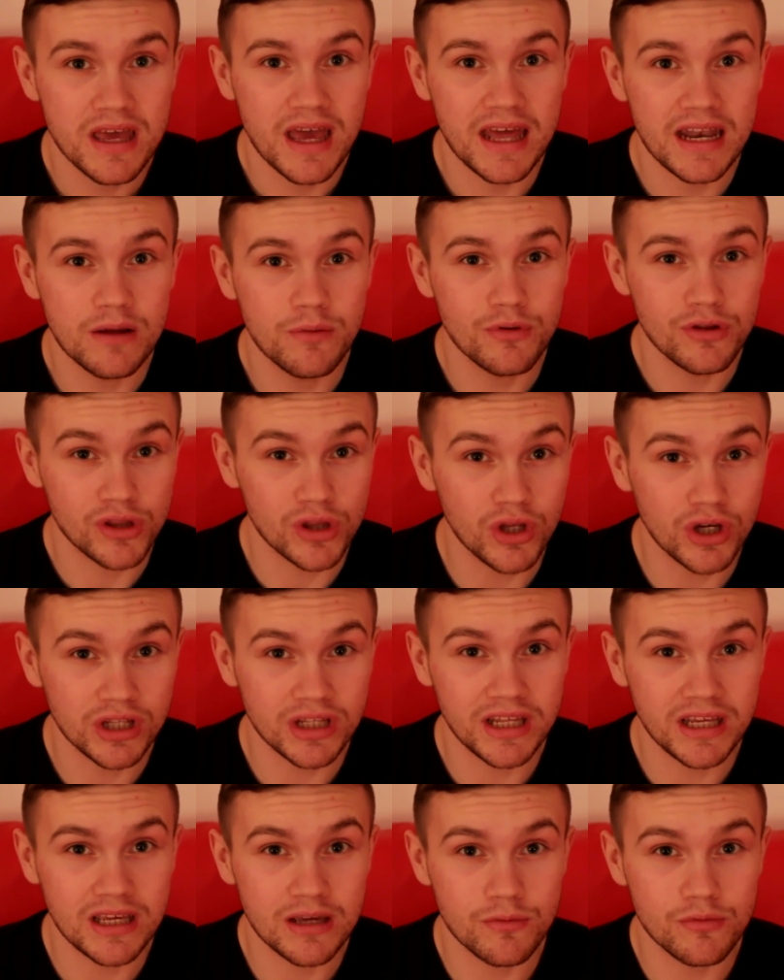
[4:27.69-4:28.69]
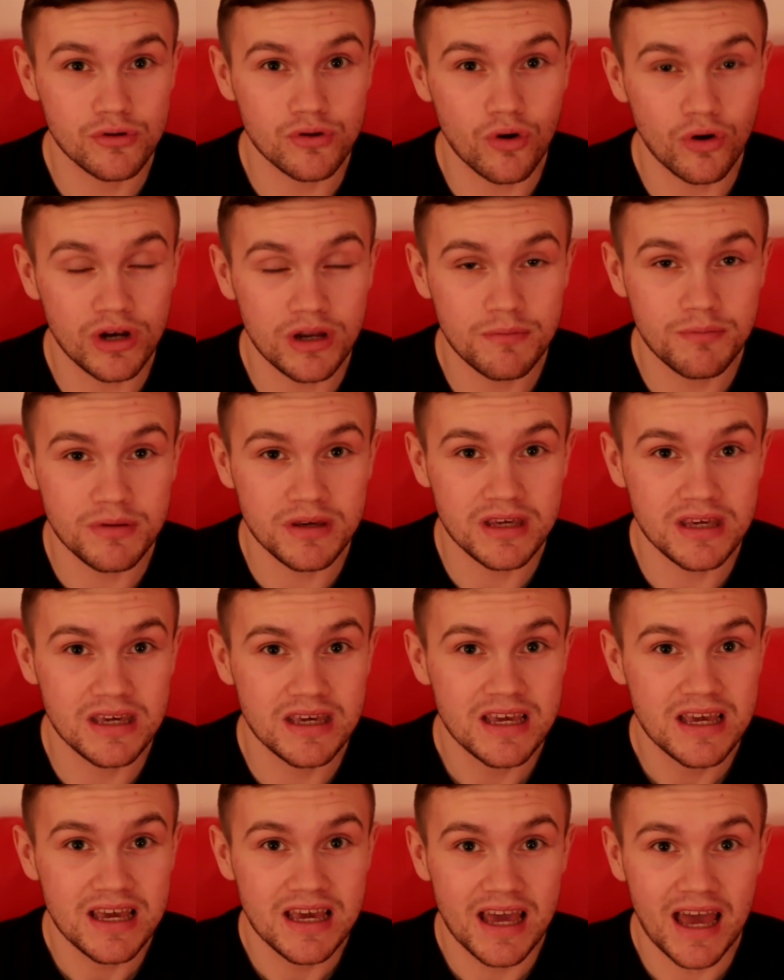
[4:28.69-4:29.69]
and it was looking like it was going to
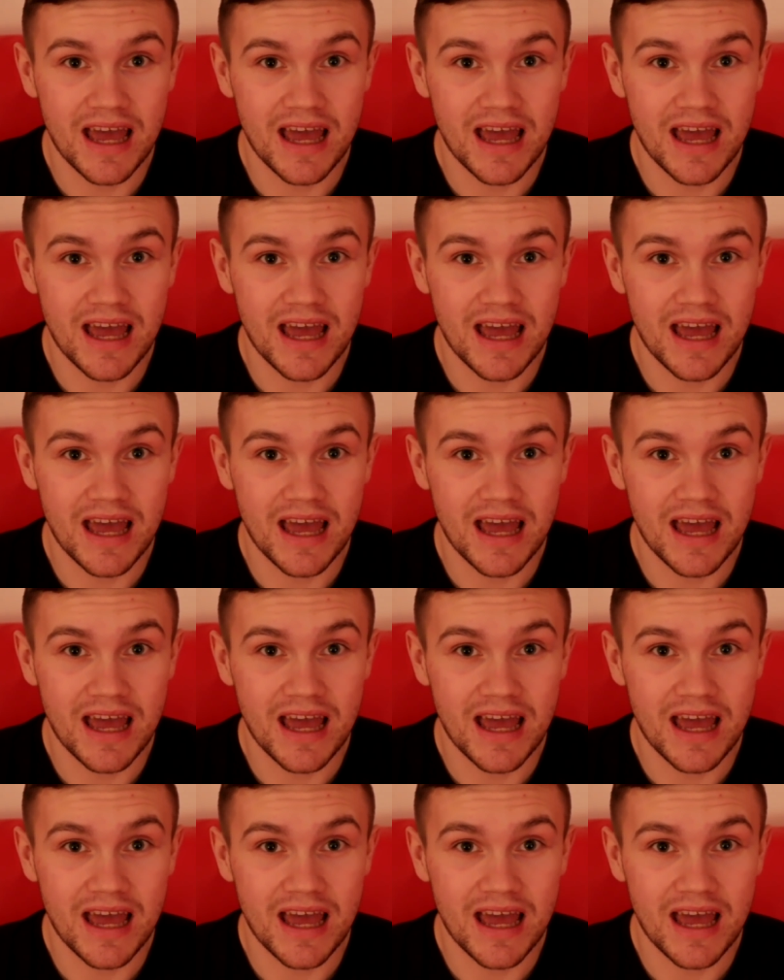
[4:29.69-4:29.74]
be